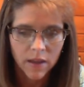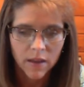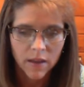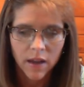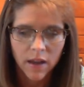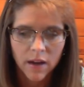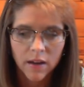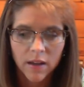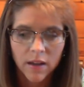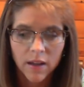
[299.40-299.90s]

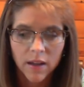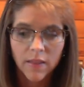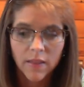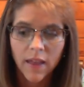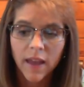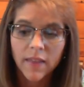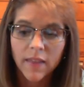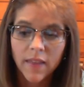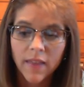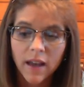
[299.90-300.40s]
And again,
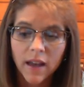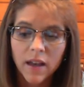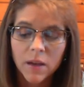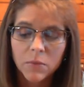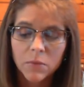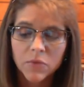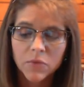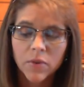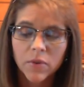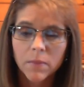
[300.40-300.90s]
and that
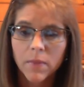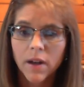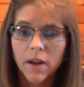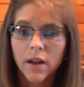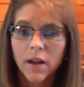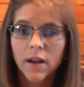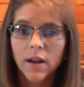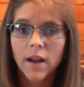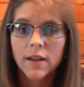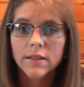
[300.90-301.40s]
comes from
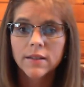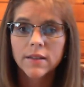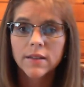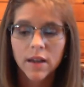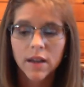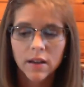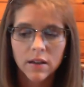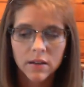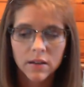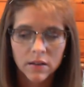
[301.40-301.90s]

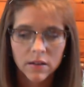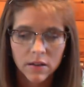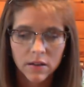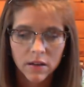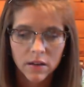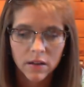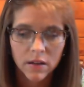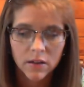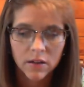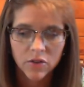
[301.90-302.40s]
Isaiah
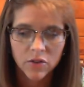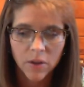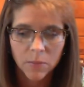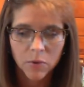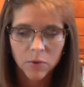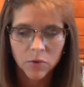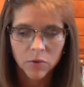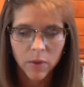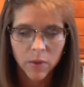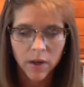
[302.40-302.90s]

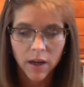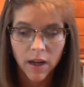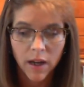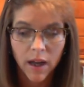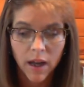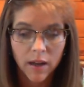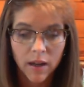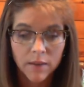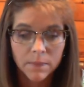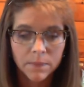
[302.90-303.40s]
chapter
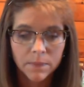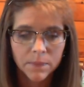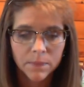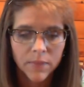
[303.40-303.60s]
29.